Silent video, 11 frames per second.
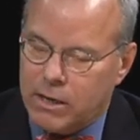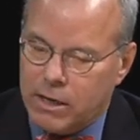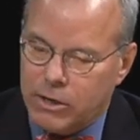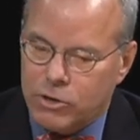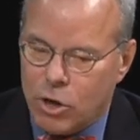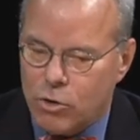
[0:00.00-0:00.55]

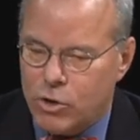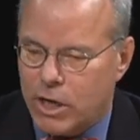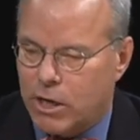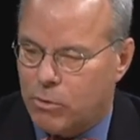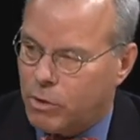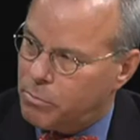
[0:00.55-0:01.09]

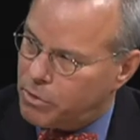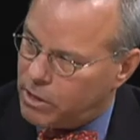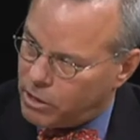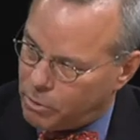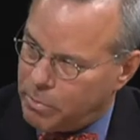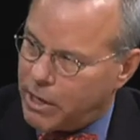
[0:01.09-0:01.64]
associated with a
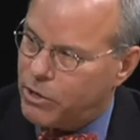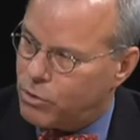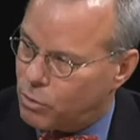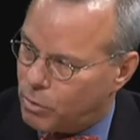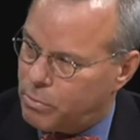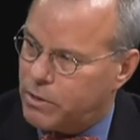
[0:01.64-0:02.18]
particular patient
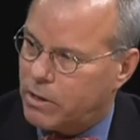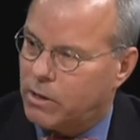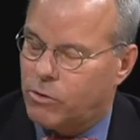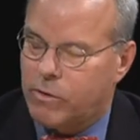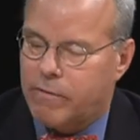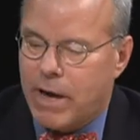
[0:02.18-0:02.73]
or a
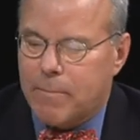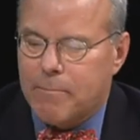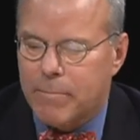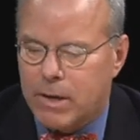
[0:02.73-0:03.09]
particular event.